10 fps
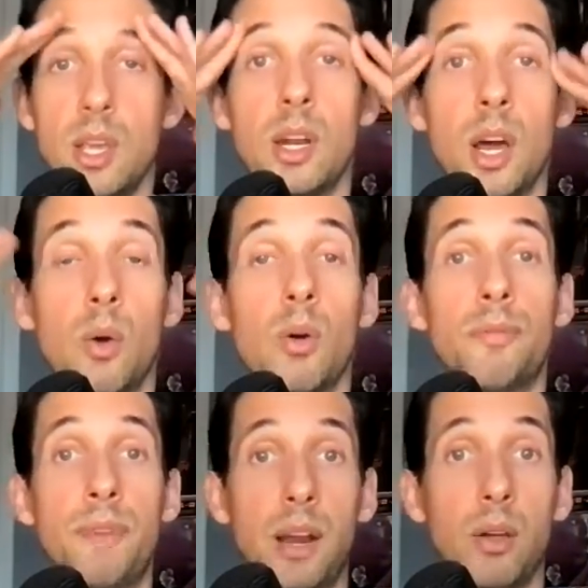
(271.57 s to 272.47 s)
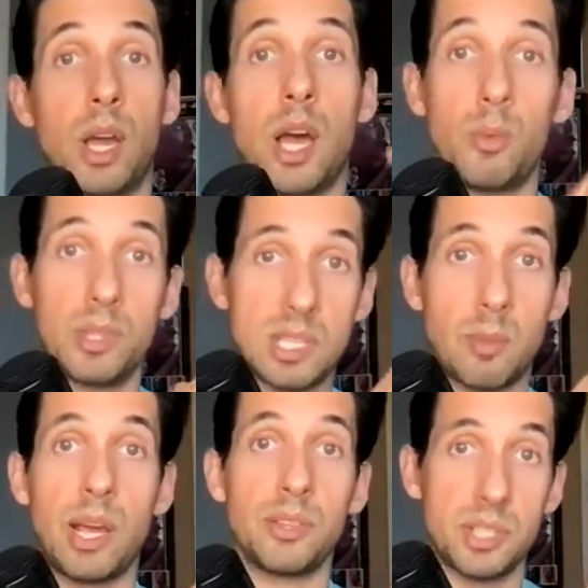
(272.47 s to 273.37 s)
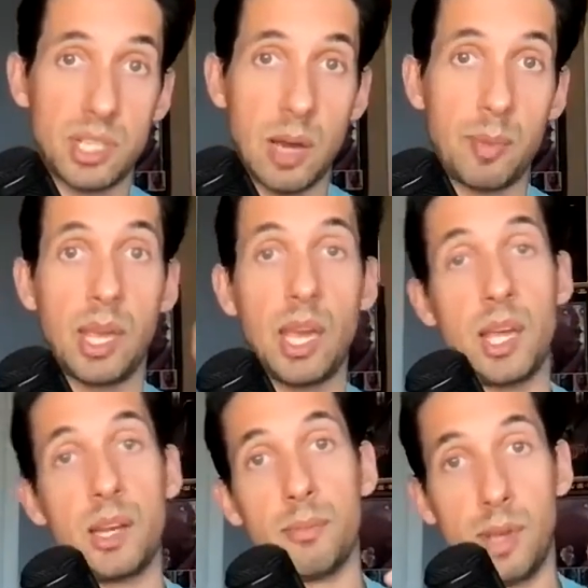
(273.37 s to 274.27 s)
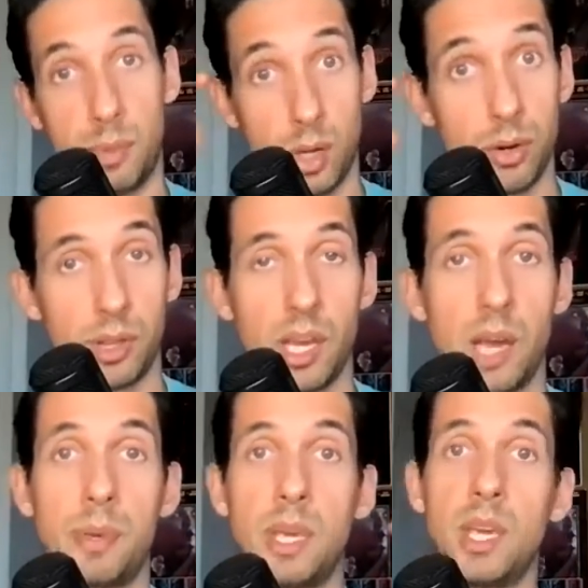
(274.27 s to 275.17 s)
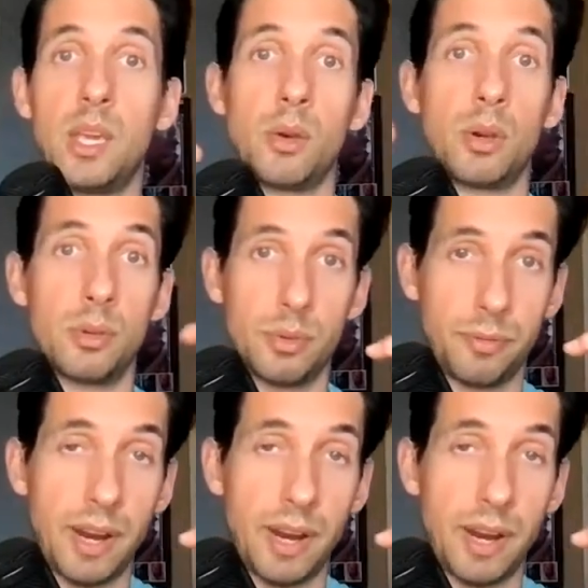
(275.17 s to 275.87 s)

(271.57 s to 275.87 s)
you know, Final Cut, when someone else is coming in and maybe owning the IP or